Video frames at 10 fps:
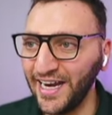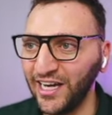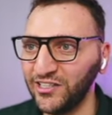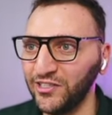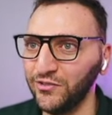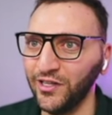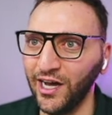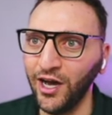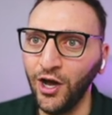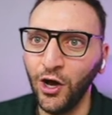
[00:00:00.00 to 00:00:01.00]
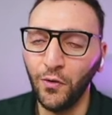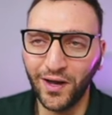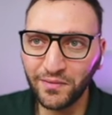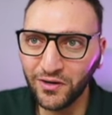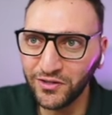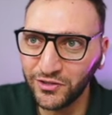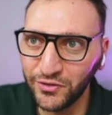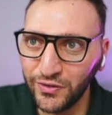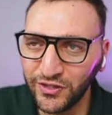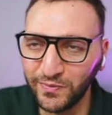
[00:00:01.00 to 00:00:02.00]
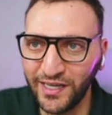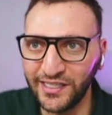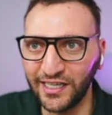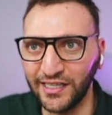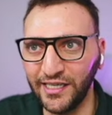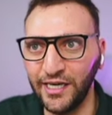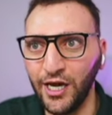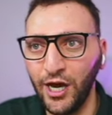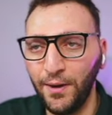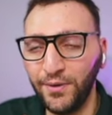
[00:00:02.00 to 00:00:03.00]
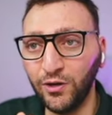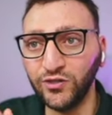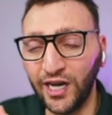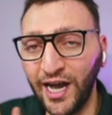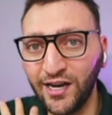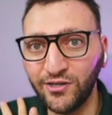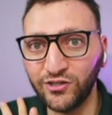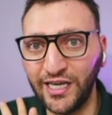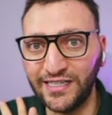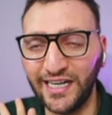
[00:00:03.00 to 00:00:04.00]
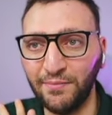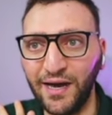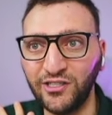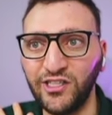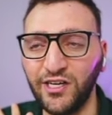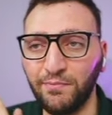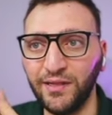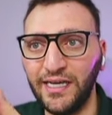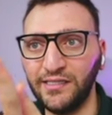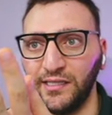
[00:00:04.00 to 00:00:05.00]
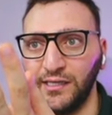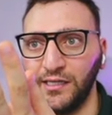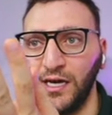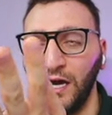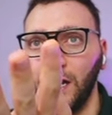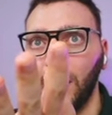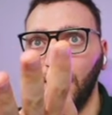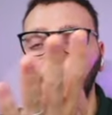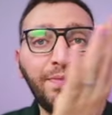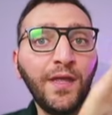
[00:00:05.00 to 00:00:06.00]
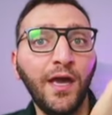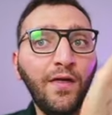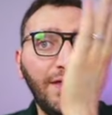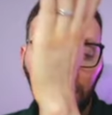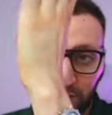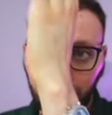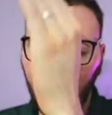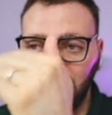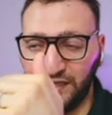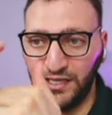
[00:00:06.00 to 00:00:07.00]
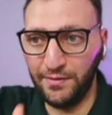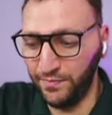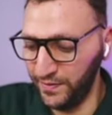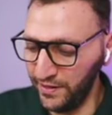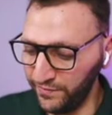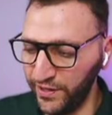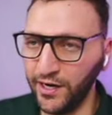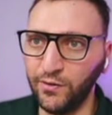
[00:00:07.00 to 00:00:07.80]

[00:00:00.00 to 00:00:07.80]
actually do that. What I'm going to do is basically, because I understand that I'm actually replacing um, this basically div here,